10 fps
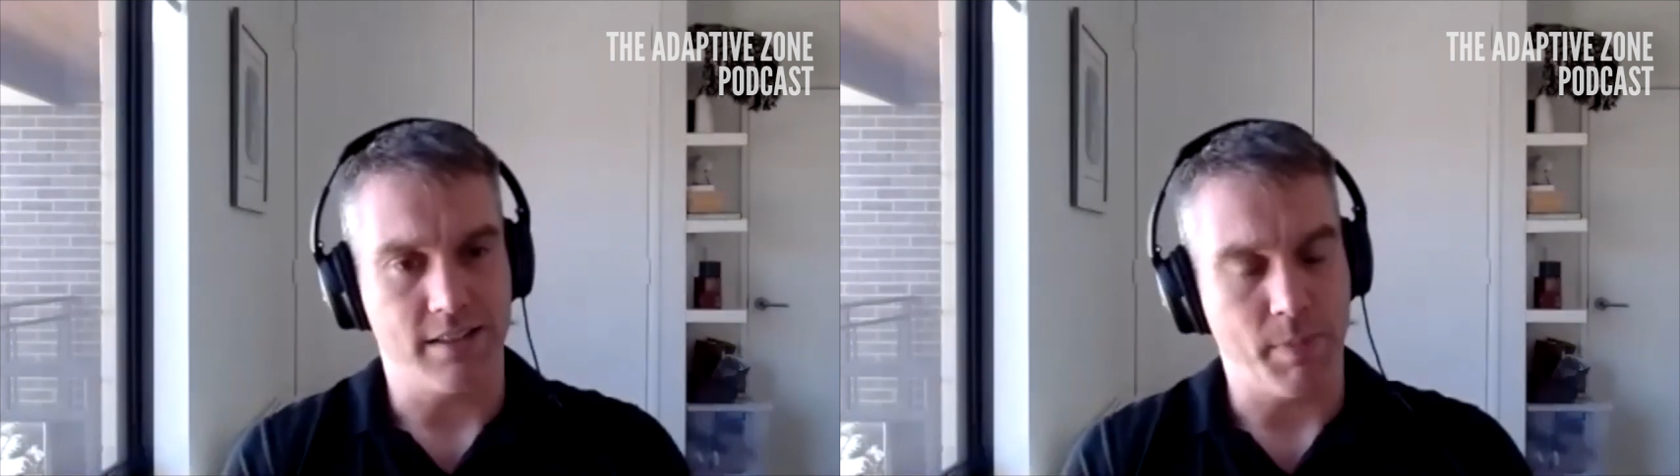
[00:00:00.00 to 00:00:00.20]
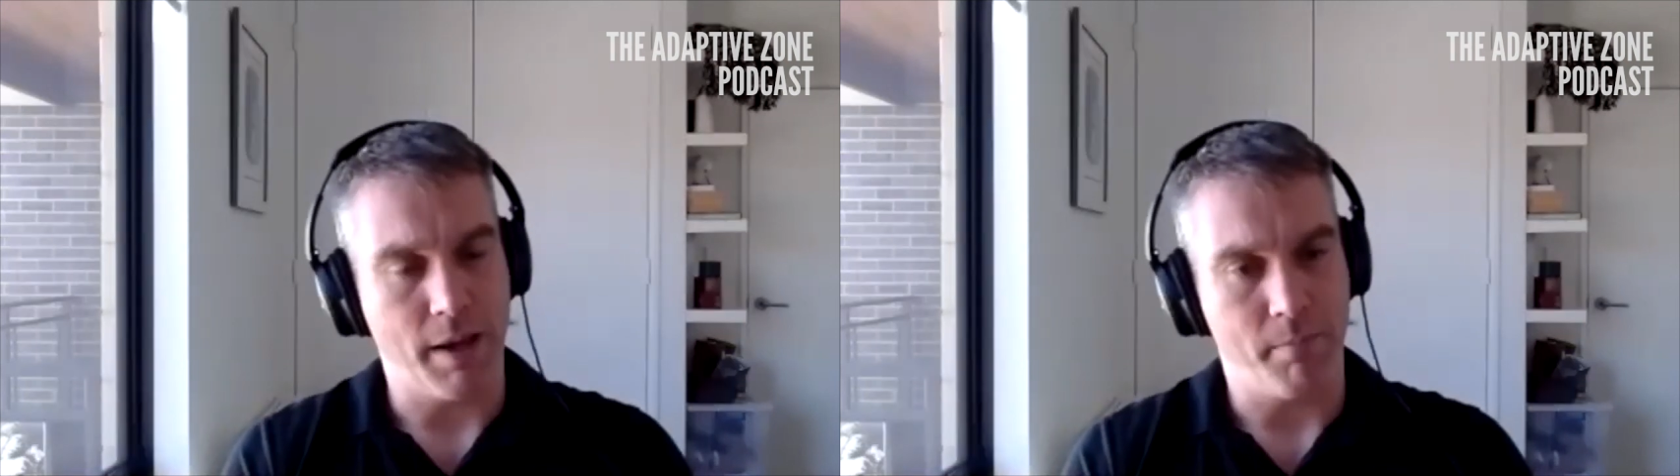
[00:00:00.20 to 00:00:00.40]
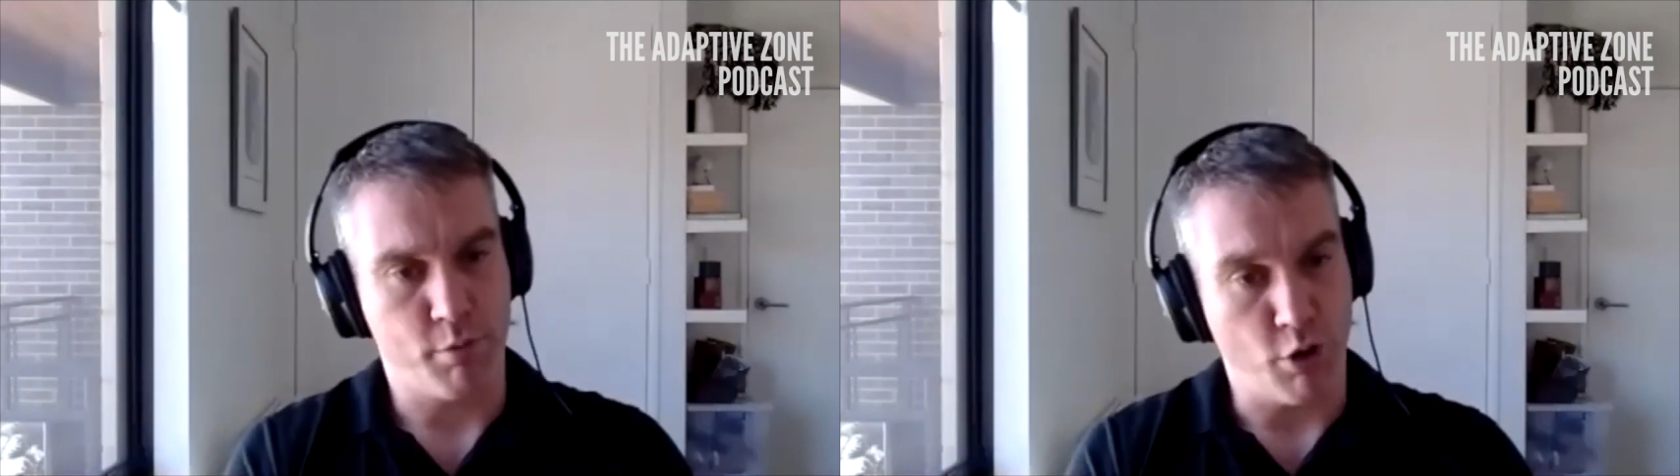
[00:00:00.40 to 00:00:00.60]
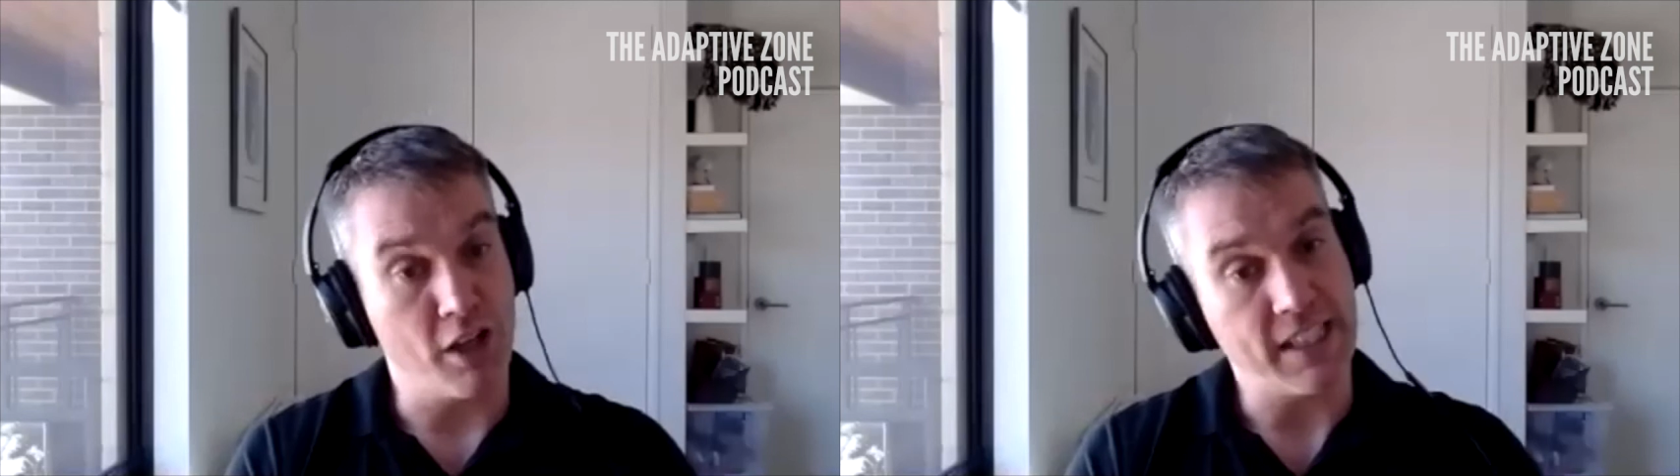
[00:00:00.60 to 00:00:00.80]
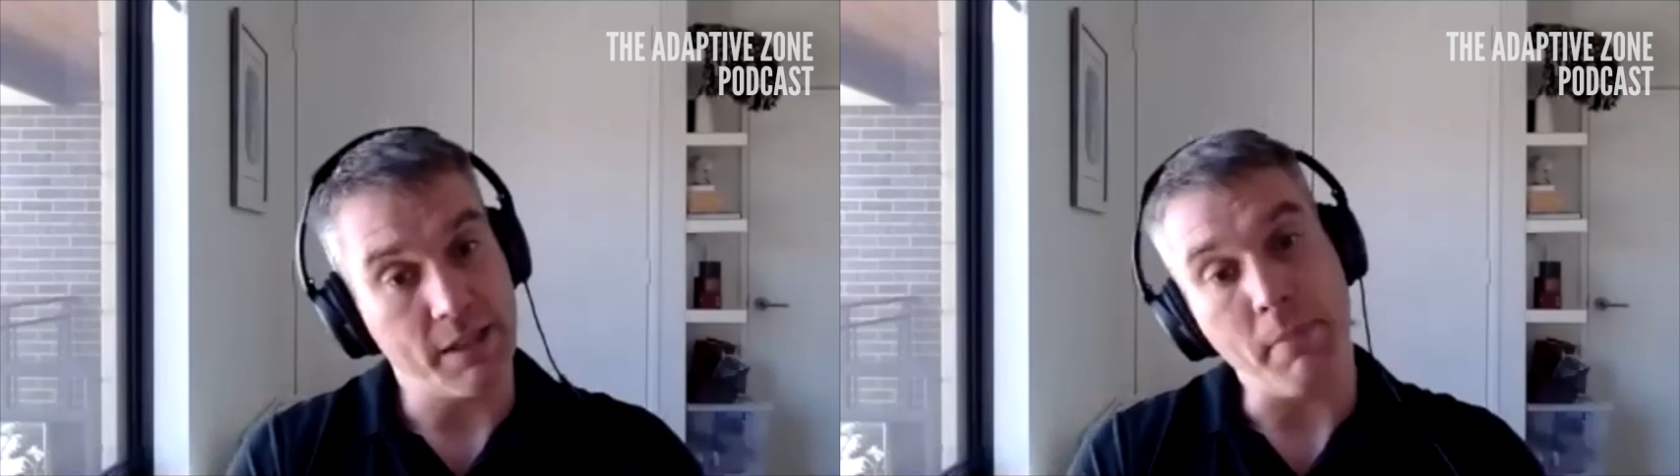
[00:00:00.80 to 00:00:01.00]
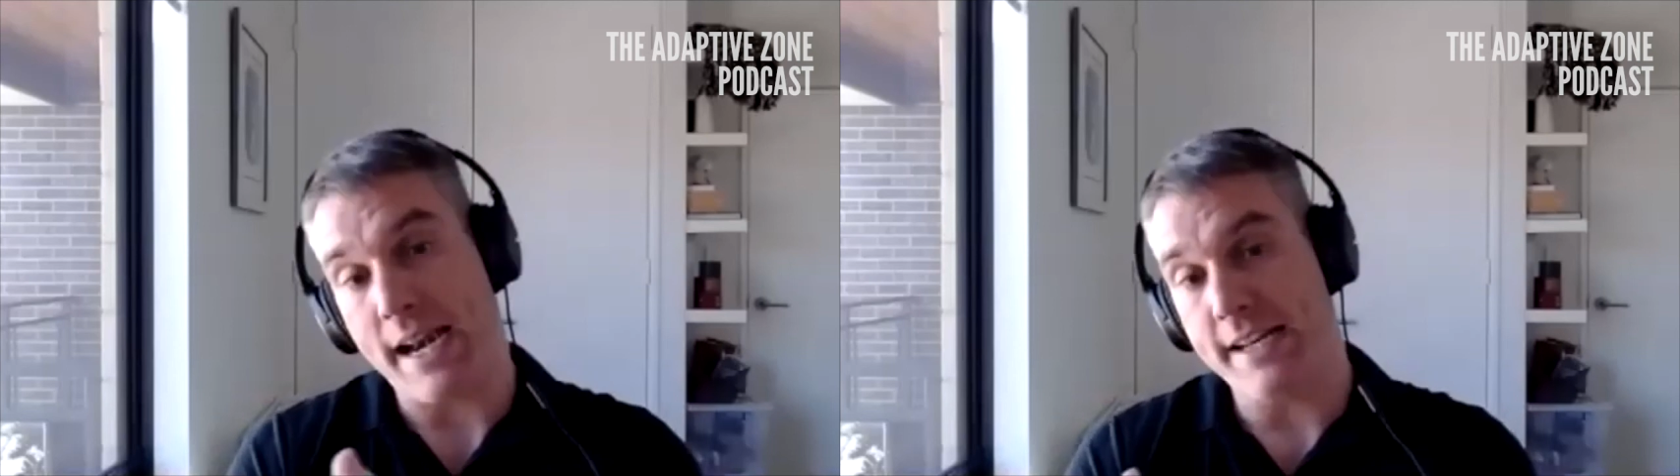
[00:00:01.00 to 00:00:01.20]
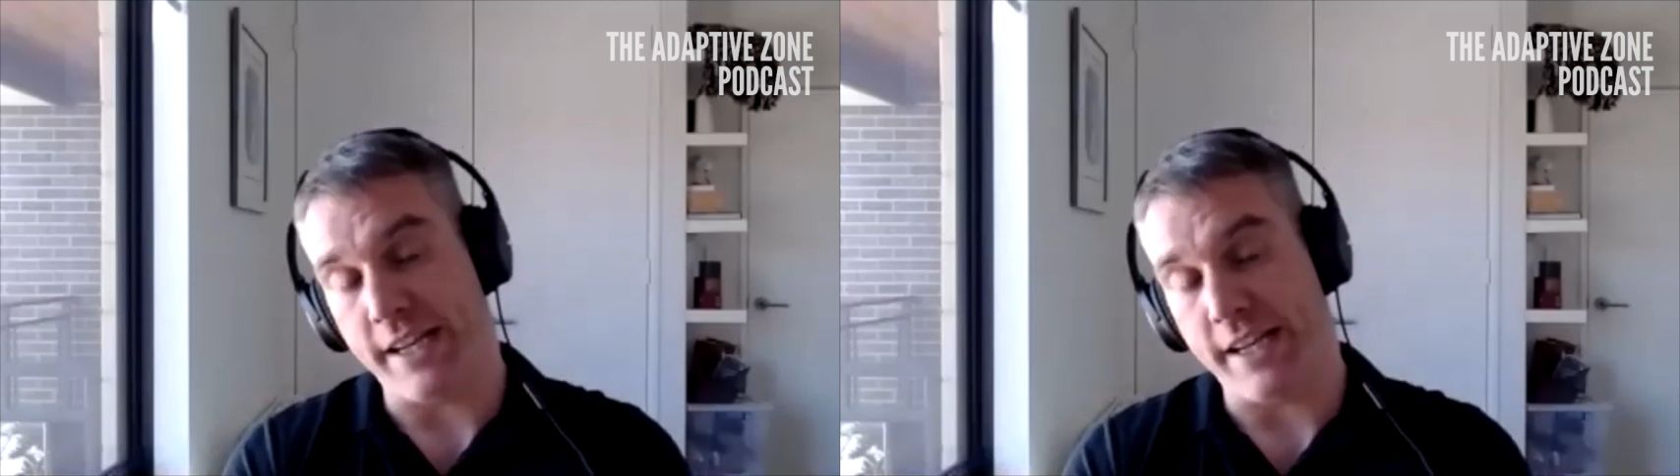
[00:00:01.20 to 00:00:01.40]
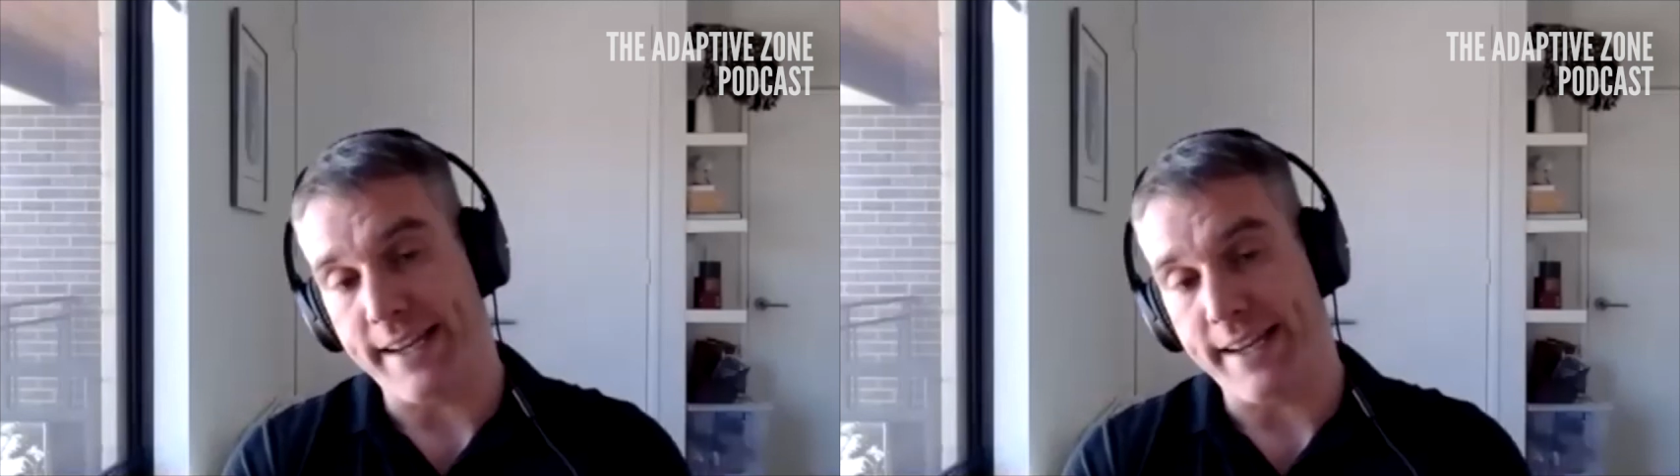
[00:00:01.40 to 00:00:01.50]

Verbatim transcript: about project managing